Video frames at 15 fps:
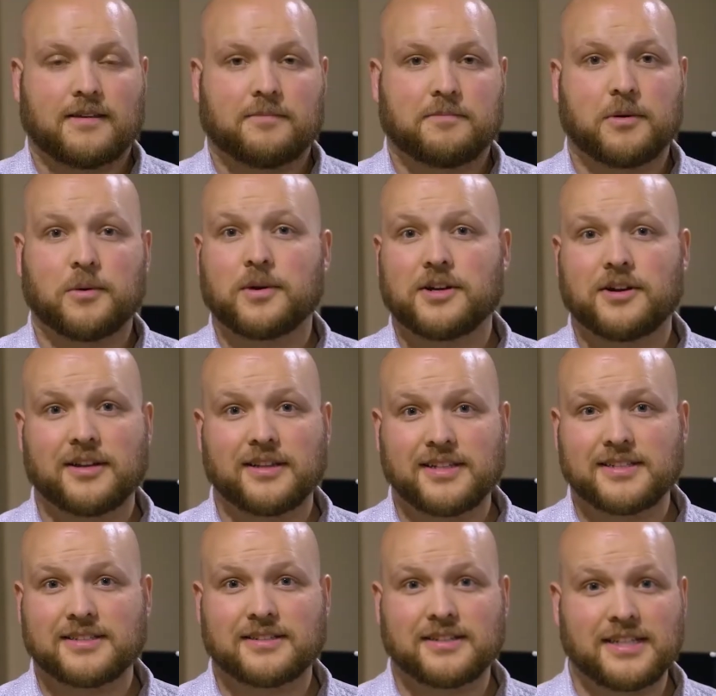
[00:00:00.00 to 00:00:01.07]
But when you're at
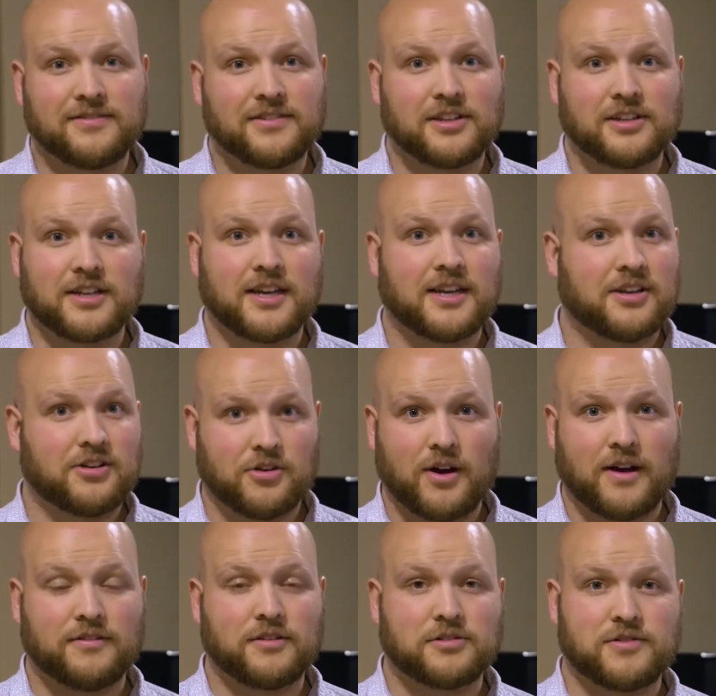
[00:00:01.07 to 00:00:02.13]
least even looking and you don't
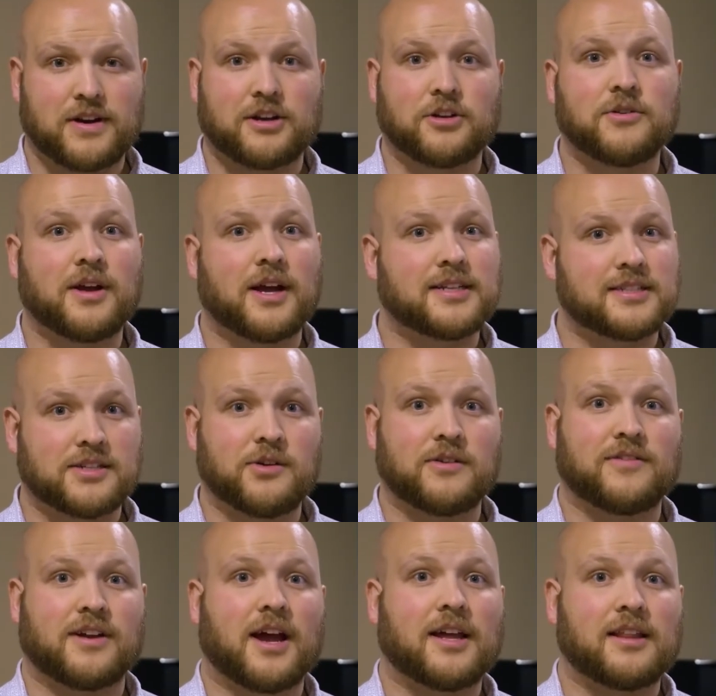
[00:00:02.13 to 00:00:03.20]
have those raccoon eyes and you
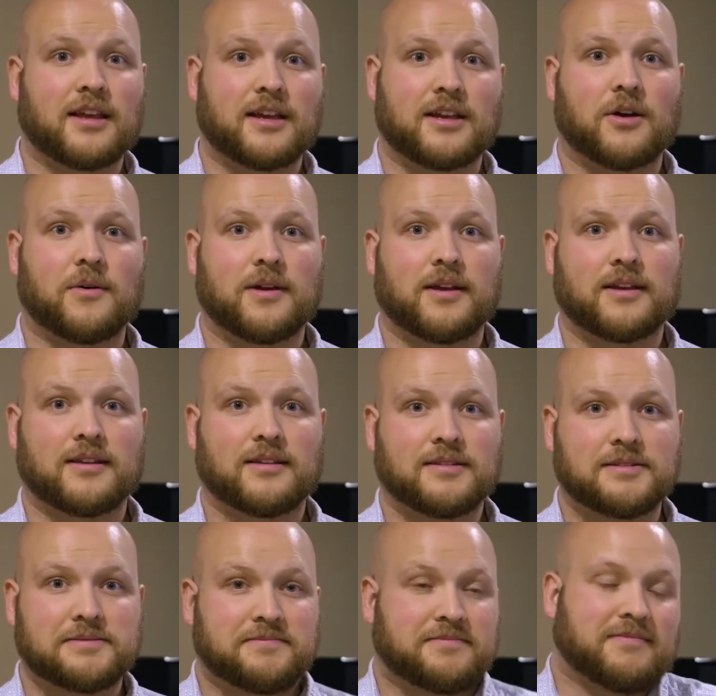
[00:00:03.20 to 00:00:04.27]
have an eye light going,
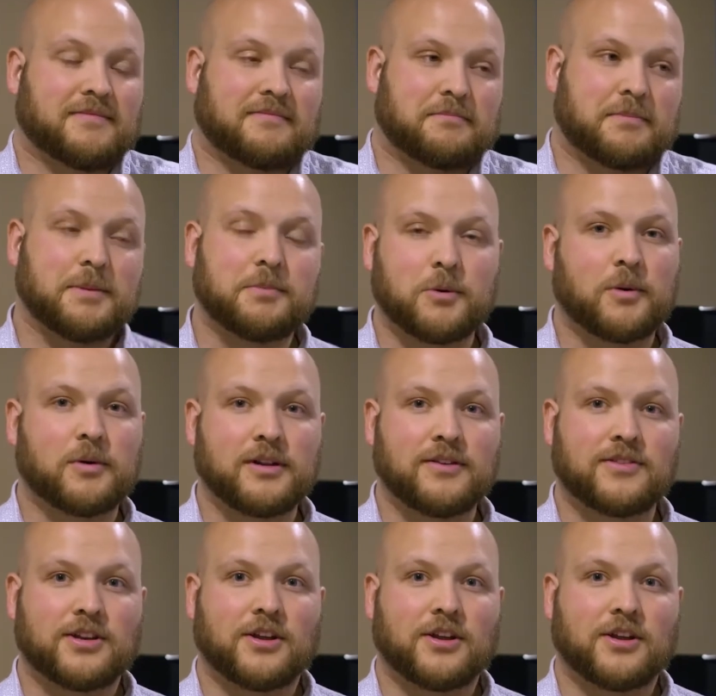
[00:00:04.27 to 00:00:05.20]
people won't even